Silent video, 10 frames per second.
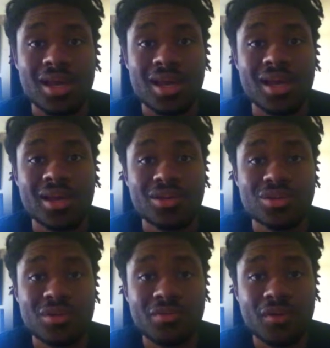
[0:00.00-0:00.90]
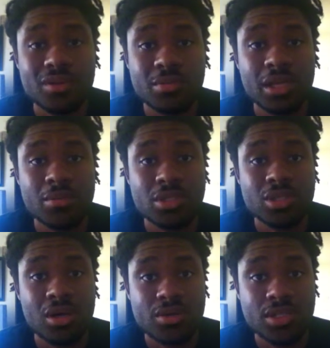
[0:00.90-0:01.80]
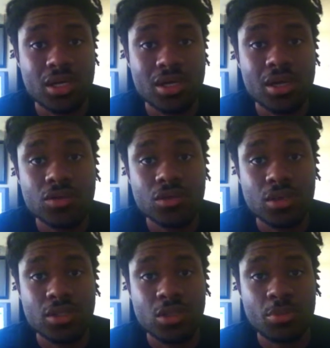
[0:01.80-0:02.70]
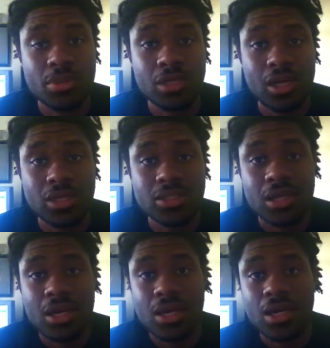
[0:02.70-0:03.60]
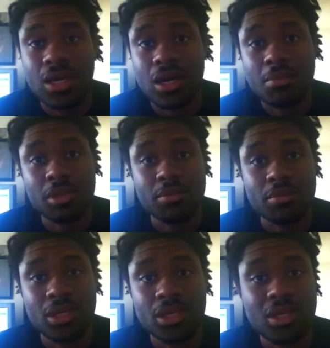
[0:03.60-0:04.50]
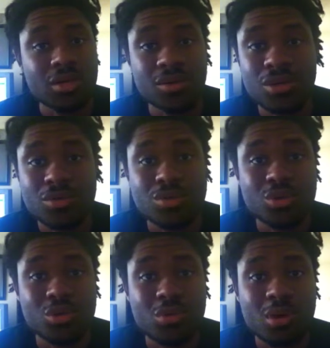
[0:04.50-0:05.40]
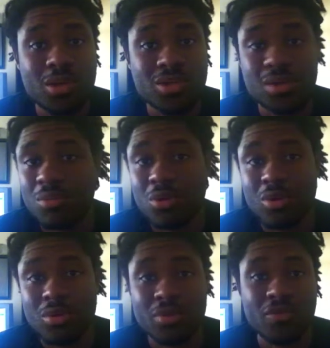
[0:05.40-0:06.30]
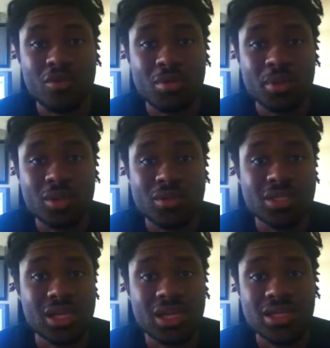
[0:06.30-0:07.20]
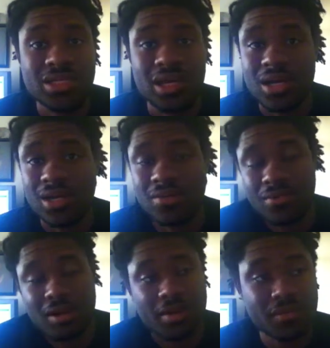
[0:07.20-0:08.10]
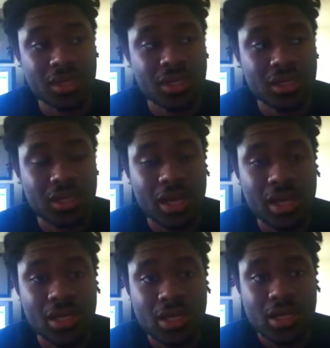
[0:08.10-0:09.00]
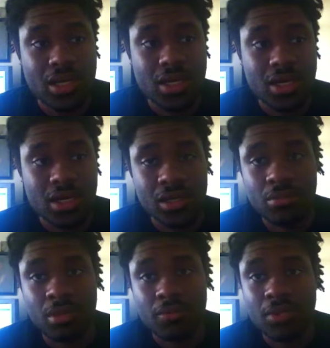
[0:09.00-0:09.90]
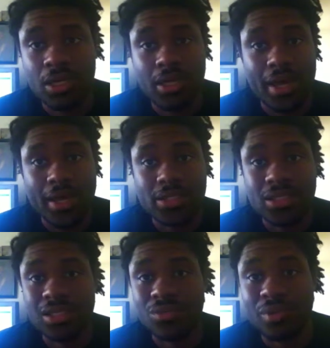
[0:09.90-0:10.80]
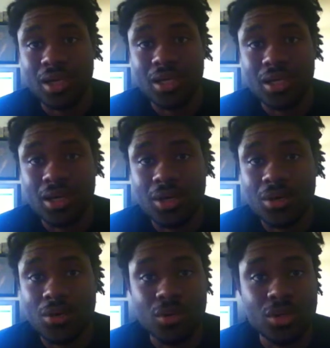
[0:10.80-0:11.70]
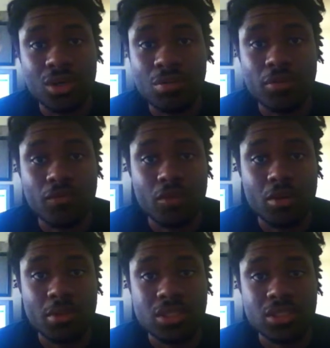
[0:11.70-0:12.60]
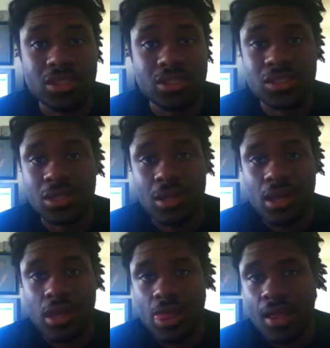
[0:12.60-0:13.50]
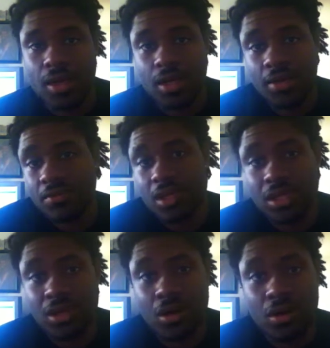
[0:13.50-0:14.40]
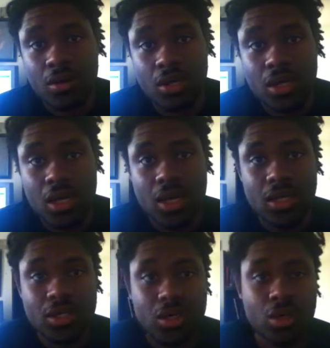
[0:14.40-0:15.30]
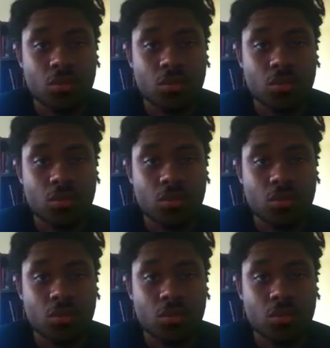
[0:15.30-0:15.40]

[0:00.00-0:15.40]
Hey, how you doing, folks? My name is Charles Young, also known as Open Thoughts. I'm a comedian on YouTube. Also, I'm going performing on stage. I've done a lot. I've done acting, radio, performances. I've done it all. And,